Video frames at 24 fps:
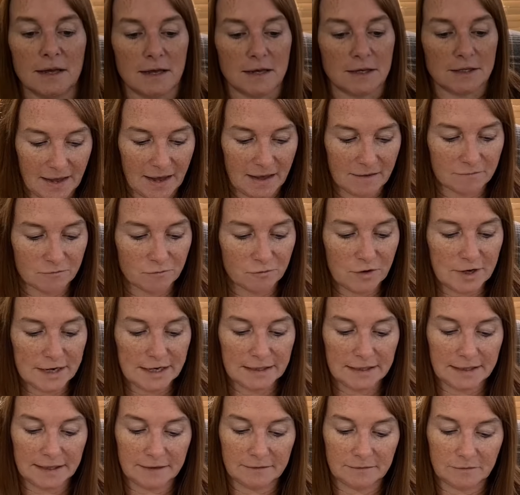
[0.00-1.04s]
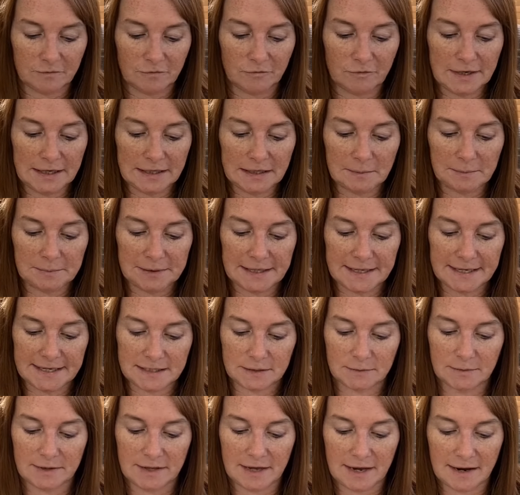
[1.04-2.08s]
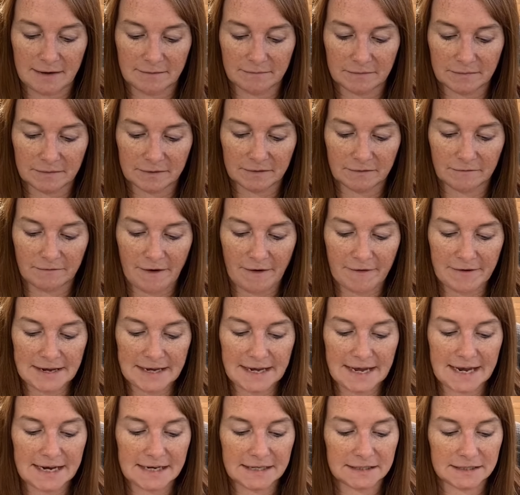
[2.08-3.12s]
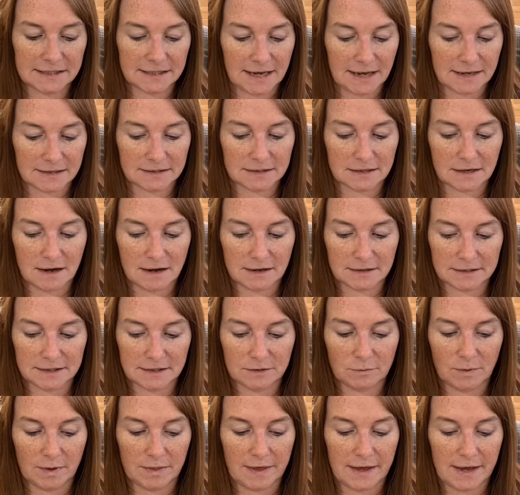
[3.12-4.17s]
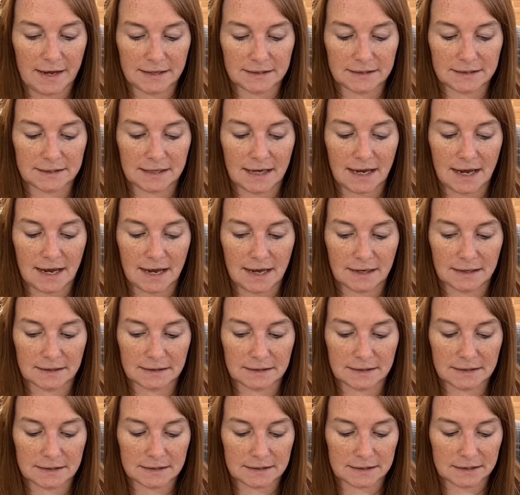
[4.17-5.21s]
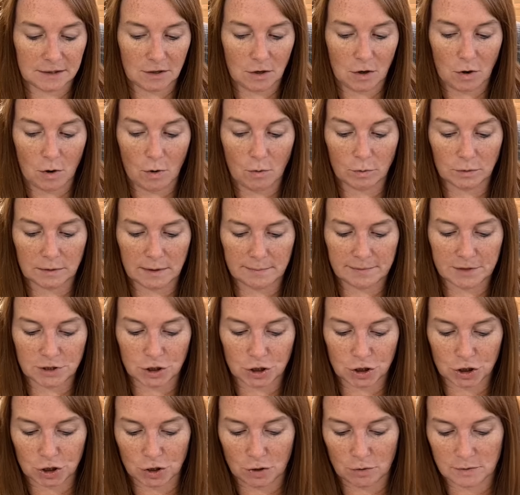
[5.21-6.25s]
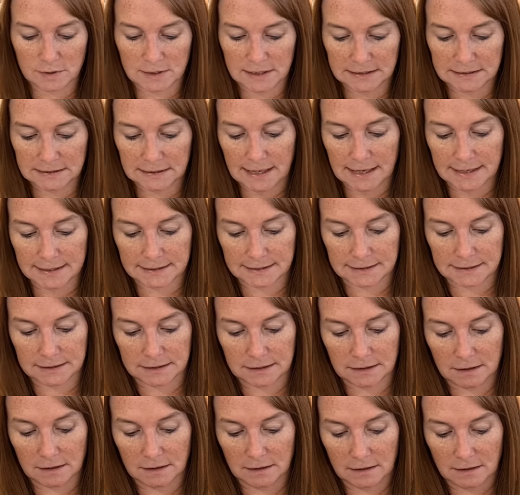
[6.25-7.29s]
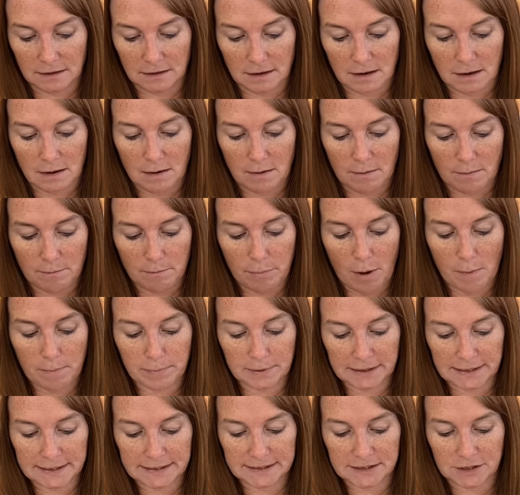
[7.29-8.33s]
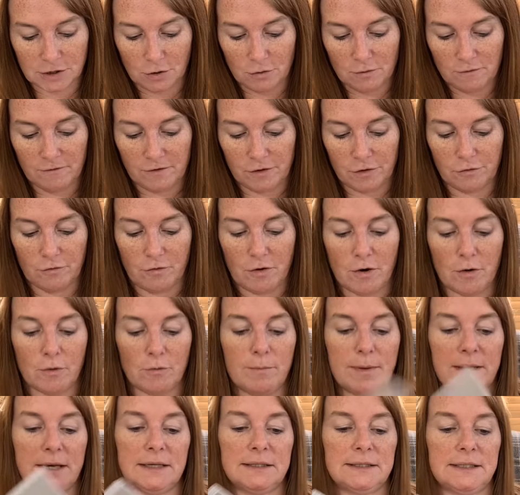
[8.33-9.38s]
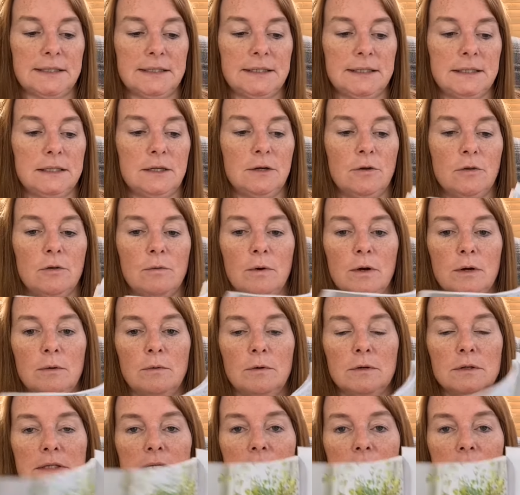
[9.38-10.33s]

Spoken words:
I'm really, really pleased with it. Very keen to get started with it. And, oh, let me just show you this last bobbly sofa throw, because this is another one I want to